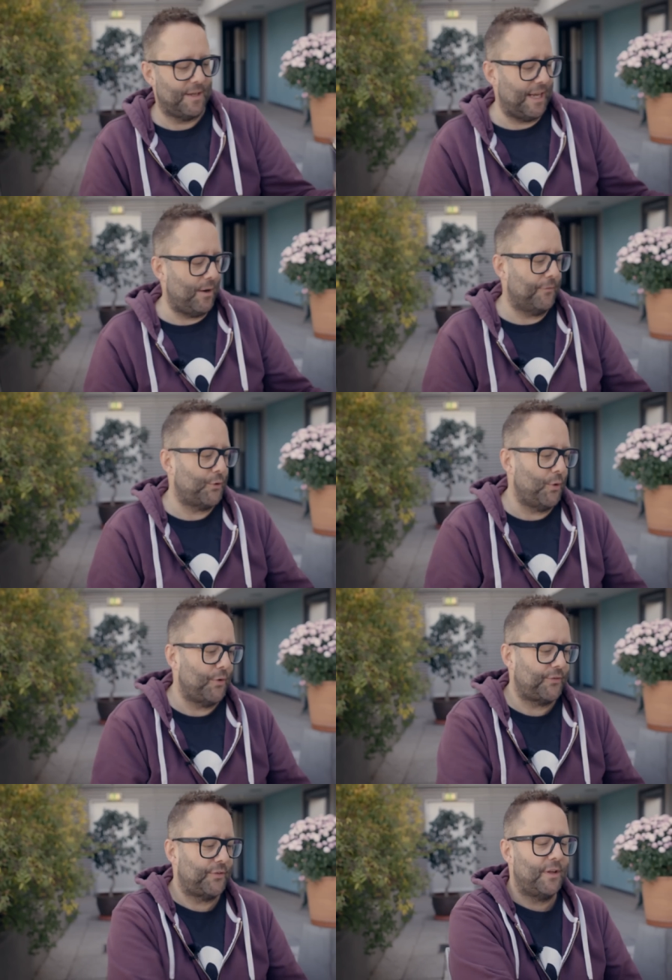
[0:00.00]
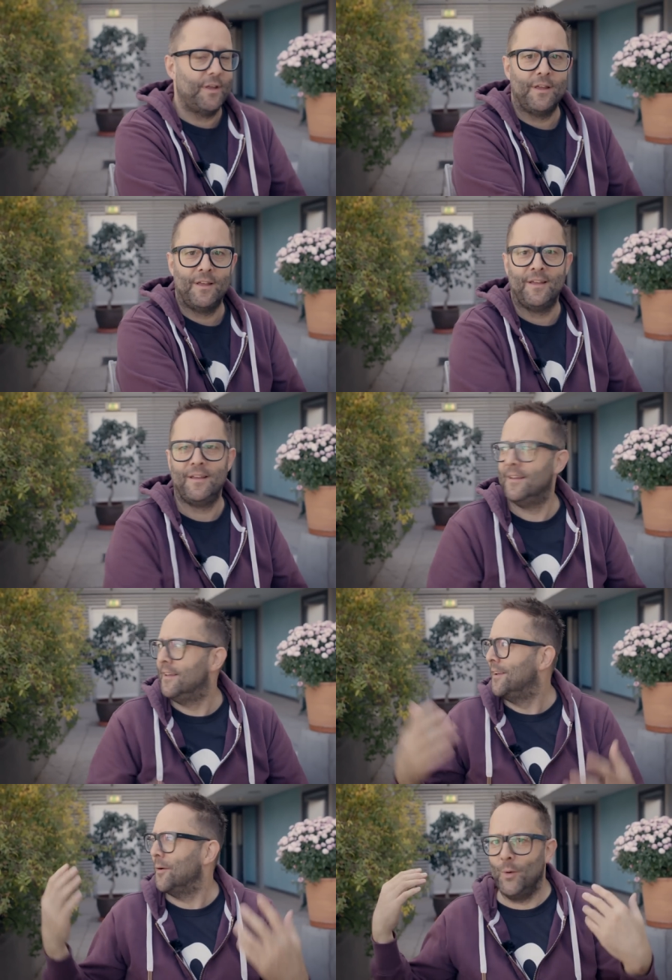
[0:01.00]
Now, of course,
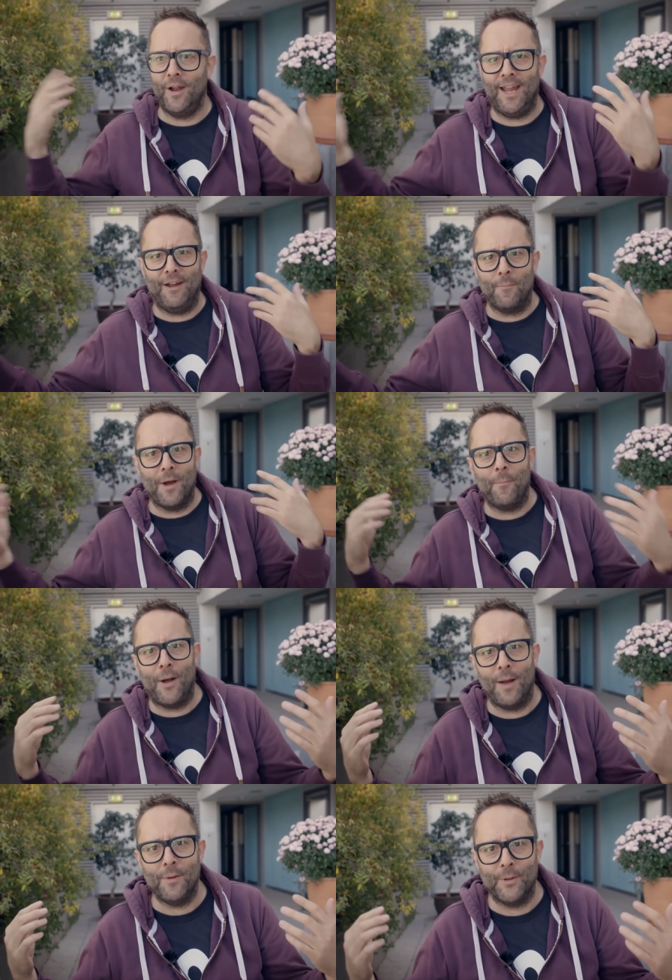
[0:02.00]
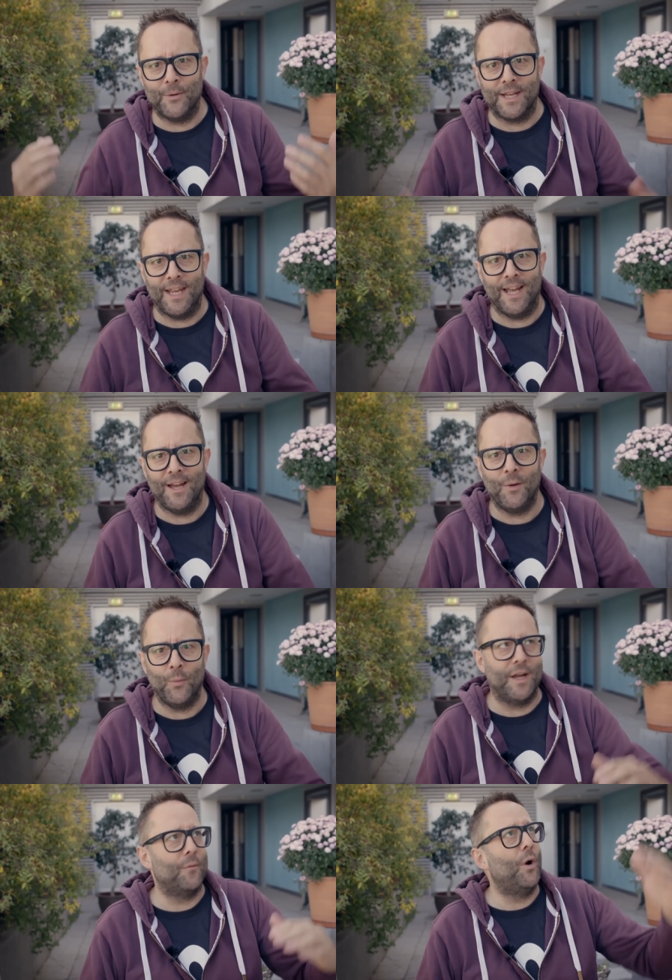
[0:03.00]
we're here in my apartment building here.
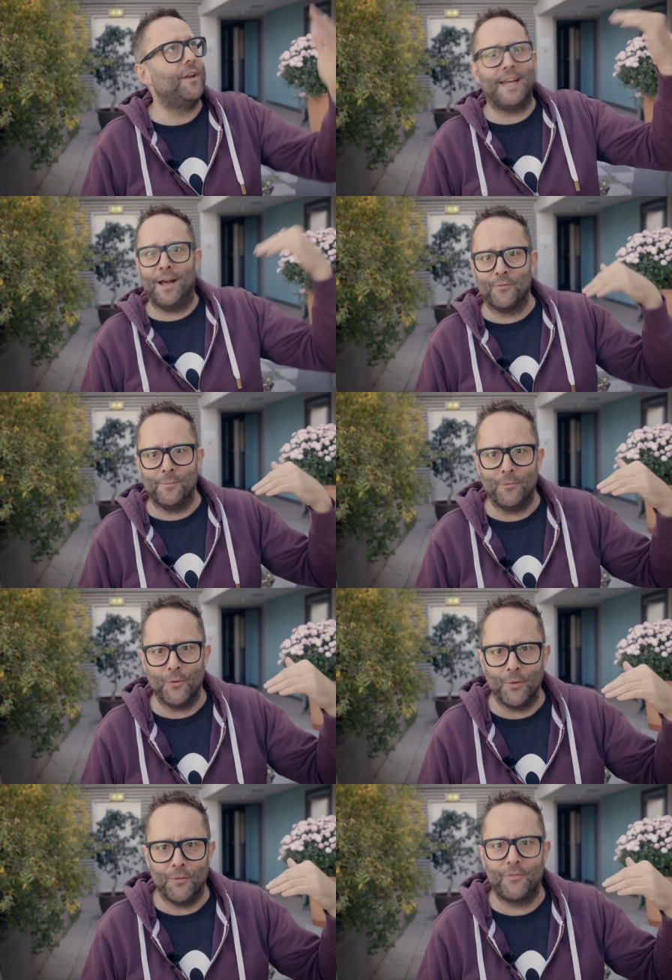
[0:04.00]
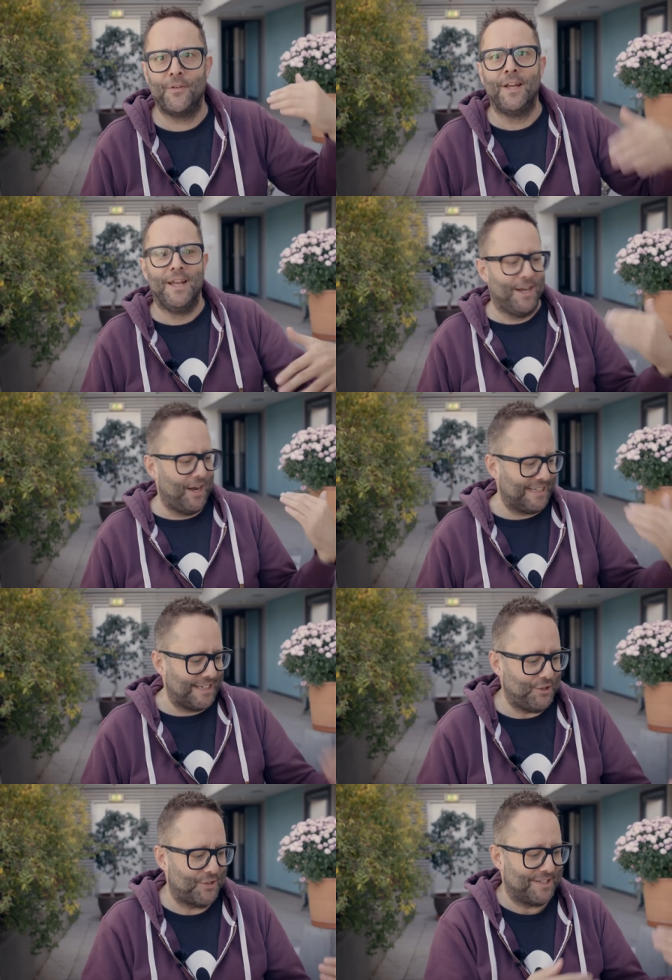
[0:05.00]
We're one down from the roof. I
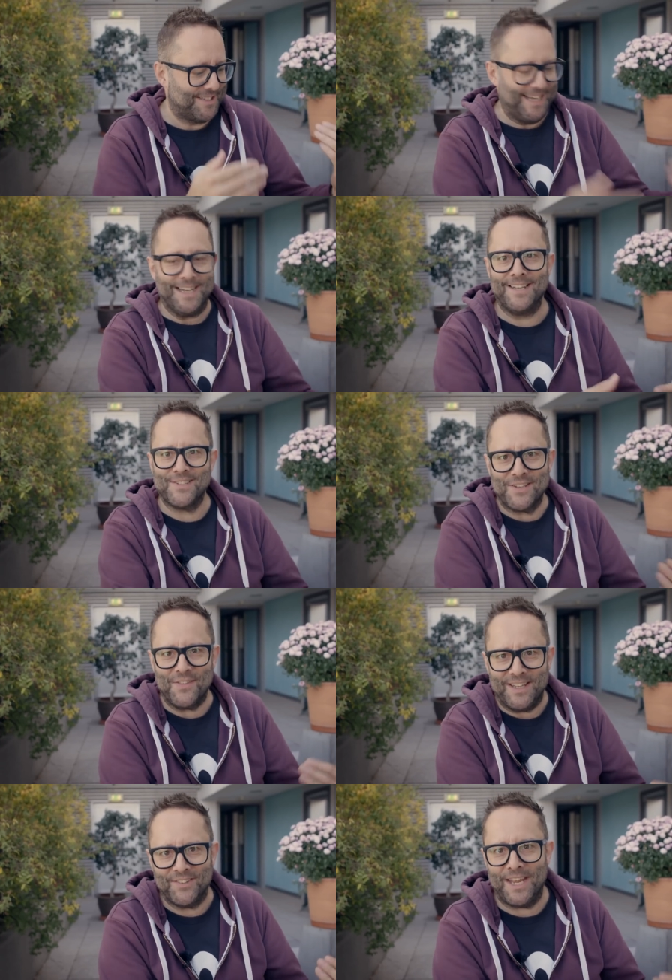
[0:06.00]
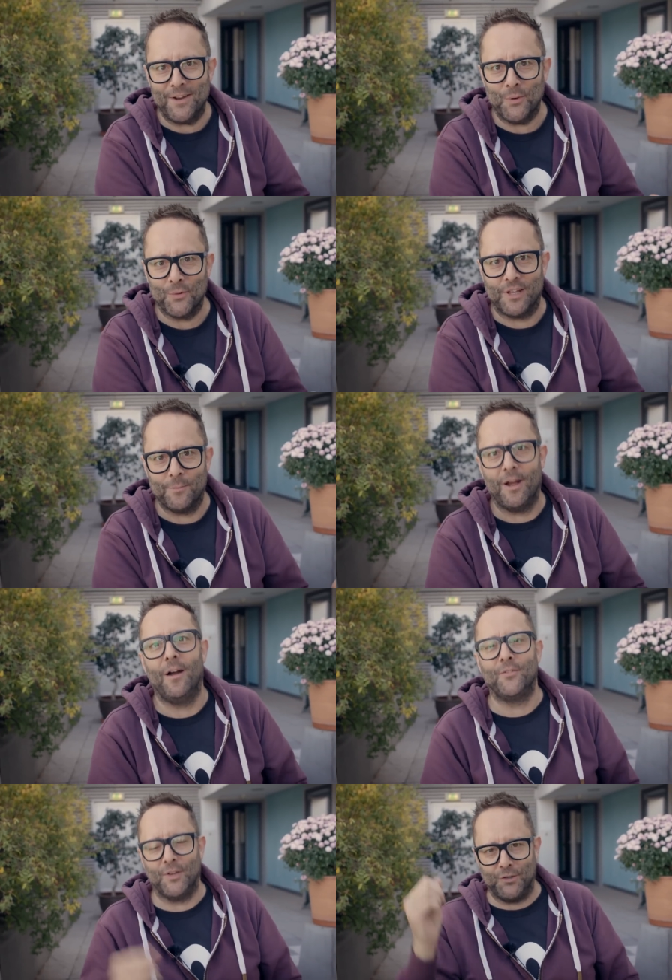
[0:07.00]
didn't just sit and listen to these here all summer. As